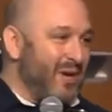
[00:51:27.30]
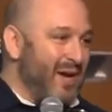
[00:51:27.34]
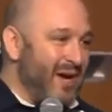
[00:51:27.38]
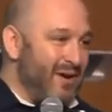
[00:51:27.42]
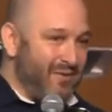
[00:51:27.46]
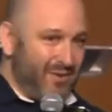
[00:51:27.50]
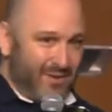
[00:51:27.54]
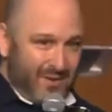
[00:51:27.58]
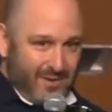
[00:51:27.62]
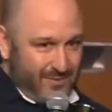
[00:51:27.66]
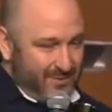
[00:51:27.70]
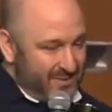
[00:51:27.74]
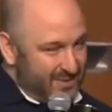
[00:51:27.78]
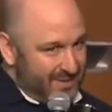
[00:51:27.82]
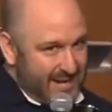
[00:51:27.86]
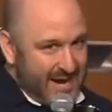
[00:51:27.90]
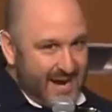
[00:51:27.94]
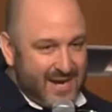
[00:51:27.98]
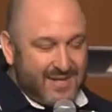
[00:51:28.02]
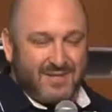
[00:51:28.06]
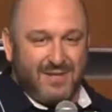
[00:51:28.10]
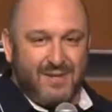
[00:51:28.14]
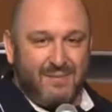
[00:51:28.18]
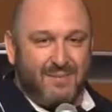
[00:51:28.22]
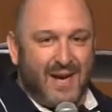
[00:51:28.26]
or whatever. That was
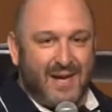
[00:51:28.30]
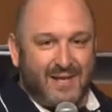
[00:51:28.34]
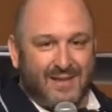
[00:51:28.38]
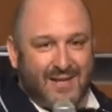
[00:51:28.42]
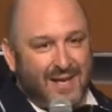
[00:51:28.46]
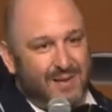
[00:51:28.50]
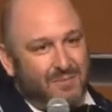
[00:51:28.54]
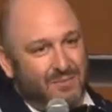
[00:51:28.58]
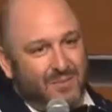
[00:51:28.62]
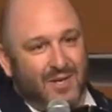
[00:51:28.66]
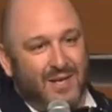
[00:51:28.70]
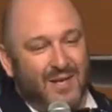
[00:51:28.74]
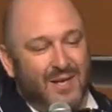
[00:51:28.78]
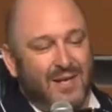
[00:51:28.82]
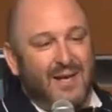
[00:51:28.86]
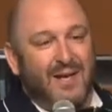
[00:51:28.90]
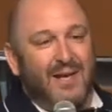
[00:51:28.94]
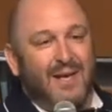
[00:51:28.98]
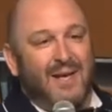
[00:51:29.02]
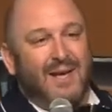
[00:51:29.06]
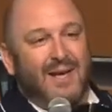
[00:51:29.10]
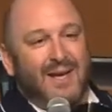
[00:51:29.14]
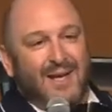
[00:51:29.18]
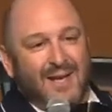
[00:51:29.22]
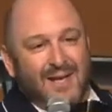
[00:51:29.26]
nasty back then, but
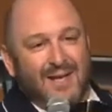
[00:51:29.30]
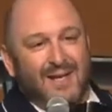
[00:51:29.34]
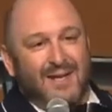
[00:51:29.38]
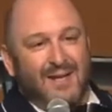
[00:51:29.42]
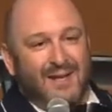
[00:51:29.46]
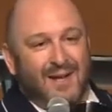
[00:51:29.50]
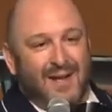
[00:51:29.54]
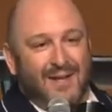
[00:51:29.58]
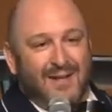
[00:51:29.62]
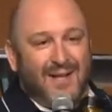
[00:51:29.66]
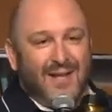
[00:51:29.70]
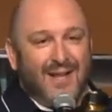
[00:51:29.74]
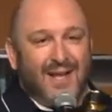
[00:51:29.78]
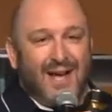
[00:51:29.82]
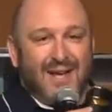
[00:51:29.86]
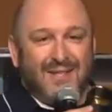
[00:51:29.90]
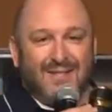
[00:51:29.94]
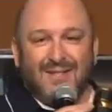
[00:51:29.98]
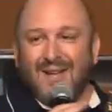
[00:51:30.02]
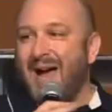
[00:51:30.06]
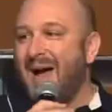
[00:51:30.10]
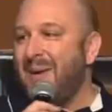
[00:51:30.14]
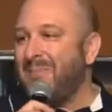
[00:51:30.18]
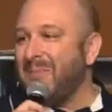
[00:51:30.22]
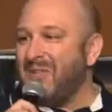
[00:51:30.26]

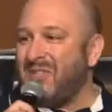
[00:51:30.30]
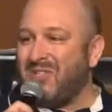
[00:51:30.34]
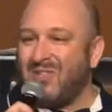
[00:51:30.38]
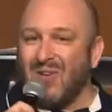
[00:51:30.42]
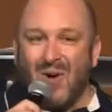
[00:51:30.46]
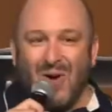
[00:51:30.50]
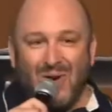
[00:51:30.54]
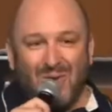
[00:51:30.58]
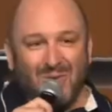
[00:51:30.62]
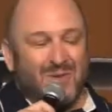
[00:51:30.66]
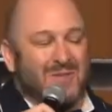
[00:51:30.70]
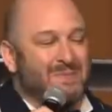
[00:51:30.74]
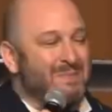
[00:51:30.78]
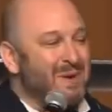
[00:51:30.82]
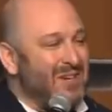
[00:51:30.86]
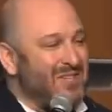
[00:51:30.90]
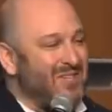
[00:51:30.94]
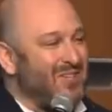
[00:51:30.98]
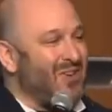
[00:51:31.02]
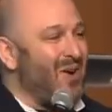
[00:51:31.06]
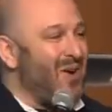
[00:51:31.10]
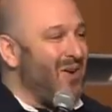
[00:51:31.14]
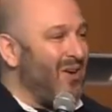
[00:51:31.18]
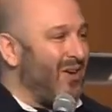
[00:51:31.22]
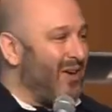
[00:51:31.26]
nonetheless, got me started. It was my
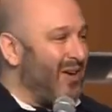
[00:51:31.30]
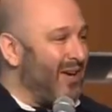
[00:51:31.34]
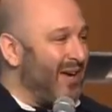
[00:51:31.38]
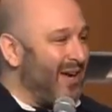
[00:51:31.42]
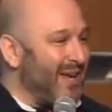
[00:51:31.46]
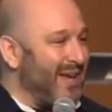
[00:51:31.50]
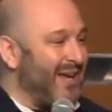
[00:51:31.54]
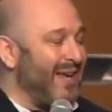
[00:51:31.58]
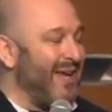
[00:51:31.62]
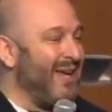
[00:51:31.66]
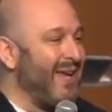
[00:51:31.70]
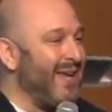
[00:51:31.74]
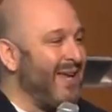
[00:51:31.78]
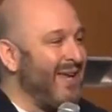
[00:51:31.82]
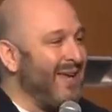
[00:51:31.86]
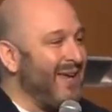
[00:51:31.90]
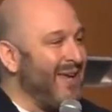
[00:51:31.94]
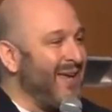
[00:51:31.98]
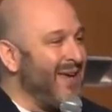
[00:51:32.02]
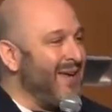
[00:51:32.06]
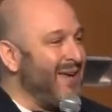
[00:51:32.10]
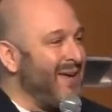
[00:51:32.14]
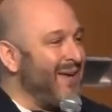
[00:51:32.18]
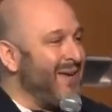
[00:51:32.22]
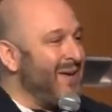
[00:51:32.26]
starter kit.
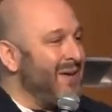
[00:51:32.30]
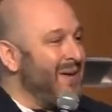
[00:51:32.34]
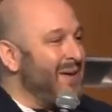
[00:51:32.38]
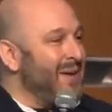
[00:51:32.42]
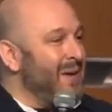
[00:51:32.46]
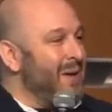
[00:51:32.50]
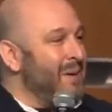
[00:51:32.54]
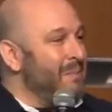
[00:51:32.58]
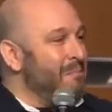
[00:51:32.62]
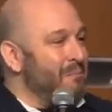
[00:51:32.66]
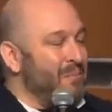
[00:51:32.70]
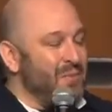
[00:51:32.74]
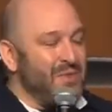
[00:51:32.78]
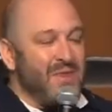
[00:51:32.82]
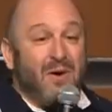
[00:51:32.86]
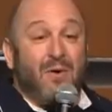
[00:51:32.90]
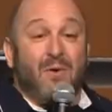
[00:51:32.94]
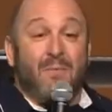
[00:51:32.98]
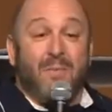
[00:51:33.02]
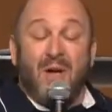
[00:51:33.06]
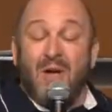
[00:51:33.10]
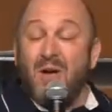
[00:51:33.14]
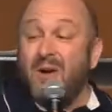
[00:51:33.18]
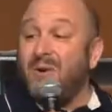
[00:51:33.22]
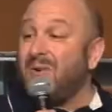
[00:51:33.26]
But then
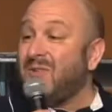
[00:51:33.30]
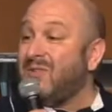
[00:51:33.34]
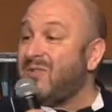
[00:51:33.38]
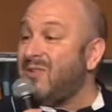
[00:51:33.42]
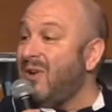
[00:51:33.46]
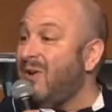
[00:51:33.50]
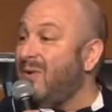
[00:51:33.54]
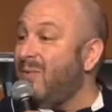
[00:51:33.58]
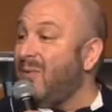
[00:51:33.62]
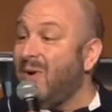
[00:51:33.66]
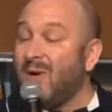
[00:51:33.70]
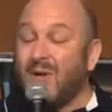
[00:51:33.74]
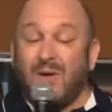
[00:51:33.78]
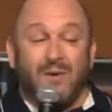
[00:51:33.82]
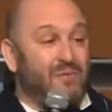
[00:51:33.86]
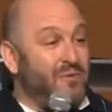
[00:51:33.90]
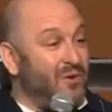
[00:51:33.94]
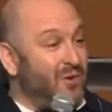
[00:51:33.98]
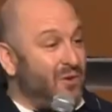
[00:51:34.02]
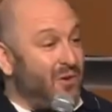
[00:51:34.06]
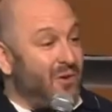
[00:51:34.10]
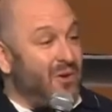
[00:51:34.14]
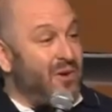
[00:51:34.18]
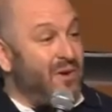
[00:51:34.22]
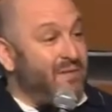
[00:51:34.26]
when my uncle started working
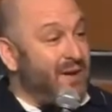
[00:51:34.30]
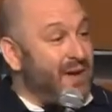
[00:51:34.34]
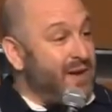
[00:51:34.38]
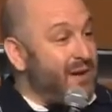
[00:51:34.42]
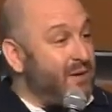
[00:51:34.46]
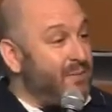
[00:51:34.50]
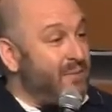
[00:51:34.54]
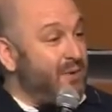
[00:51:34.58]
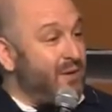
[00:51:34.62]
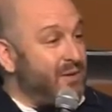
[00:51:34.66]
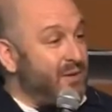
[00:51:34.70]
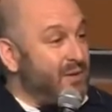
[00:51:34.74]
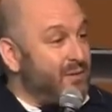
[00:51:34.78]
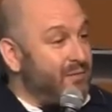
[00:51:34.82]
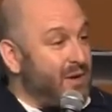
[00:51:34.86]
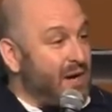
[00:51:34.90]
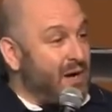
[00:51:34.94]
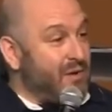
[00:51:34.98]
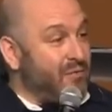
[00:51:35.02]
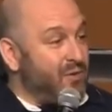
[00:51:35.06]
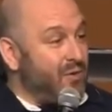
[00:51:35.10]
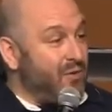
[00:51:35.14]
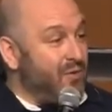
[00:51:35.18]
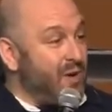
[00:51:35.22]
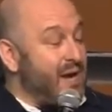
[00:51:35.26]
for Gloria Vanderbilt and
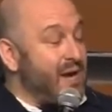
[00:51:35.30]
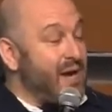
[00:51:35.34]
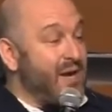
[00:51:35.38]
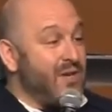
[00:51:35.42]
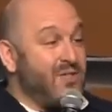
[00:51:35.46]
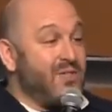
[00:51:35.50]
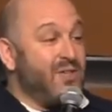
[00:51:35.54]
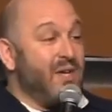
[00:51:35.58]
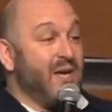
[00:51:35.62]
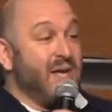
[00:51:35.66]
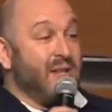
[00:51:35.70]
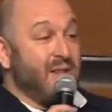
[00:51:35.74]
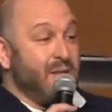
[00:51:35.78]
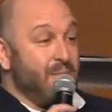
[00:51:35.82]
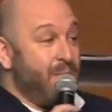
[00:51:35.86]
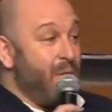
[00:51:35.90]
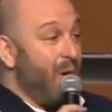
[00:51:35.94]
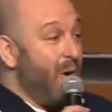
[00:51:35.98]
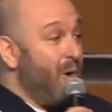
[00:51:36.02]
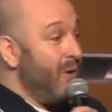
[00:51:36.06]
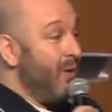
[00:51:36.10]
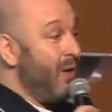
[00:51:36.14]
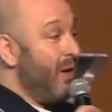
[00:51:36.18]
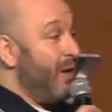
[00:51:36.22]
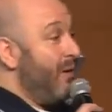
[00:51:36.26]
Ralph Lauren, I used to get the
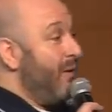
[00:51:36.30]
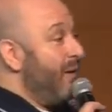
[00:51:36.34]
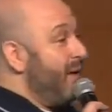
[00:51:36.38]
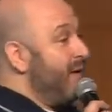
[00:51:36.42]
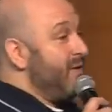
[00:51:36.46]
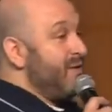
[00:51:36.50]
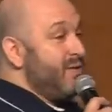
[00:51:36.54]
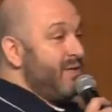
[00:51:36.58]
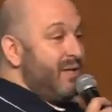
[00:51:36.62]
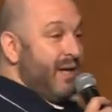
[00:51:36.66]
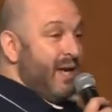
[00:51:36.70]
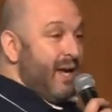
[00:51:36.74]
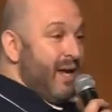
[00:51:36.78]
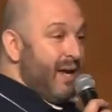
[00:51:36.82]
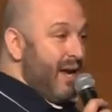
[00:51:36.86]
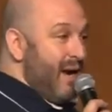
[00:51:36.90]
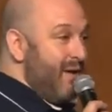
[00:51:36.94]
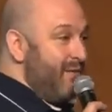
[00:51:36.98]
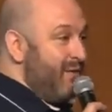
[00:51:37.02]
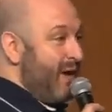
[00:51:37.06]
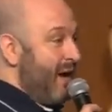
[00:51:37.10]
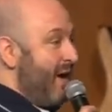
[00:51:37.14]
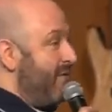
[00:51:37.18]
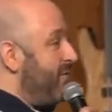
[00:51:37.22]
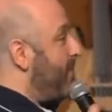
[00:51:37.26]
polo. I used to get
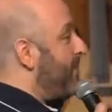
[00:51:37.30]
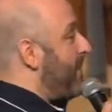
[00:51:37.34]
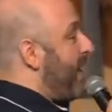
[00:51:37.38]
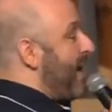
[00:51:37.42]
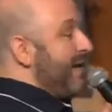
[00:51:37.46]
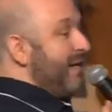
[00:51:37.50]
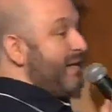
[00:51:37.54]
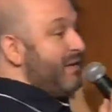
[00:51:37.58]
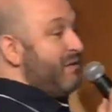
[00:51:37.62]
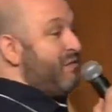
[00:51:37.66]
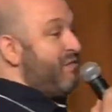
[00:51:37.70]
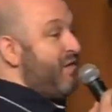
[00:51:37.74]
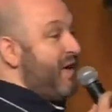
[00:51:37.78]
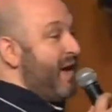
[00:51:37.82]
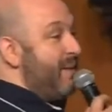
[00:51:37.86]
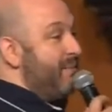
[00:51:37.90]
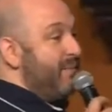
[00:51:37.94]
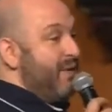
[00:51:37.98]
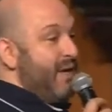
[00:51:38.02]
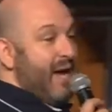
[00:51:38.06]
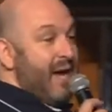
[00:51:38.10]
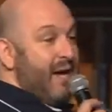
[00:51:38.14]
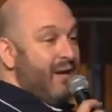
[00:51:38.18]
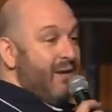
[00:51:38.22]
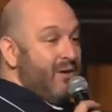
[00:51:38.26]
everybody in the
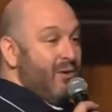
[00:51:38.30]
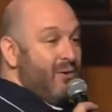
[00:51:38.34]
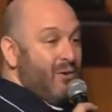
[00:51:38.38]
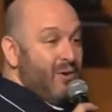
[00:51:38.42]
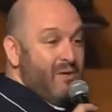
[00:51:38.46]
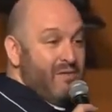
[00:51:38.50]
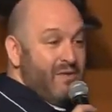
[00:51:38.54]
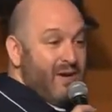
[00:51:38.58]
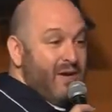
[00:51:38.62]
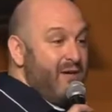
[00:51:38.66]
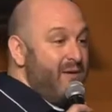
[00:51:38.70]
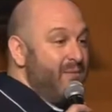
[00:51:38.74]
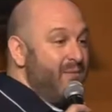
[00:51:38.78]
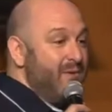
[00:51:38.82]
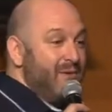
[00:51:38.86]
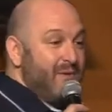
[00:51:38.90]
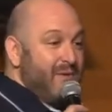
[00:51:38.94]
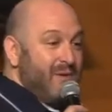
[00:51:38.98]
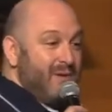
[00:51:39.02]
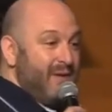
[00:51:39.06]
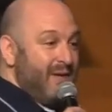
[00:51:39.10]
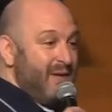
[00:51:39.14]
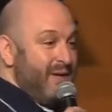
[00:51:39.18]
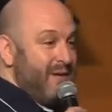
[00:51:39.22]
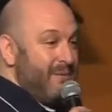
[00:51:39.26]
family had Gloria
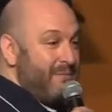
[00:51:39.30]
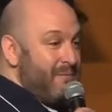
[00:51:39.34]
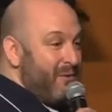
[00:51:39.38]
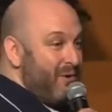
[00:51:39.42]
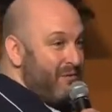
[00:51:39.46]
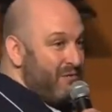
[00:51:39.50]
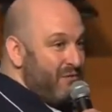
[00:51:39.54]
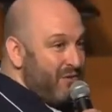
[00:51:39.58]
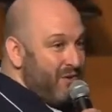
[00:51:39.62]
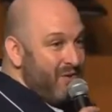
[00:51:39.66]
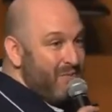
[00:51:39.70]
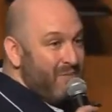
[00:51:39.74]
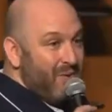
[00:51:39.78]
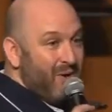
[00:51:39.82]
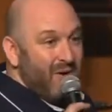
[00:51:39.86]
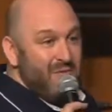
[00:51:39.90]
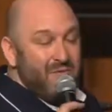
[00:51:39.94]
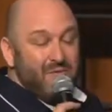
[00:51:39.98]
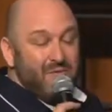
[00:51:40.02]
Vanderbilt, you know, perfume